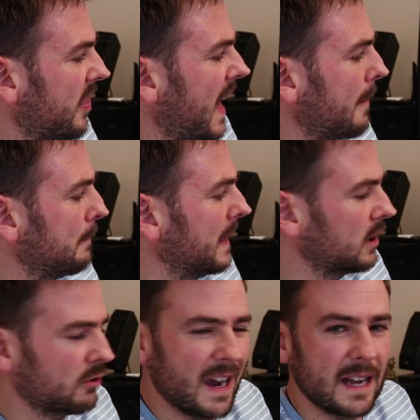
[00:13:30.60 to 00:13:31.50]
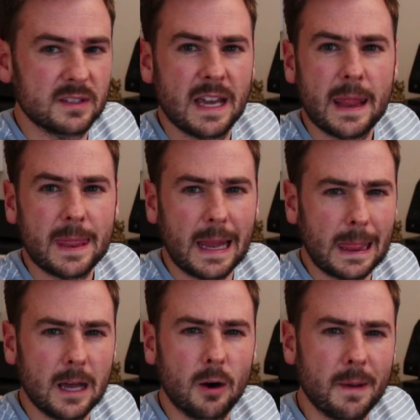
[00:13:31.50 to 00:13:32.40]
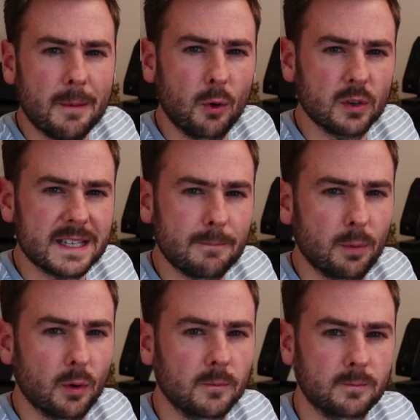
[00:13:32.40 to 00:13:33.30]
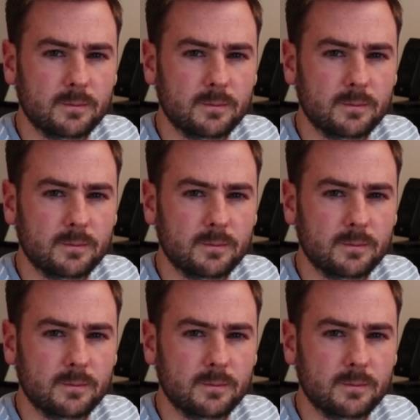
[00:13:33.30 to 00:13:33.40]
that middle ground that little bit more simple.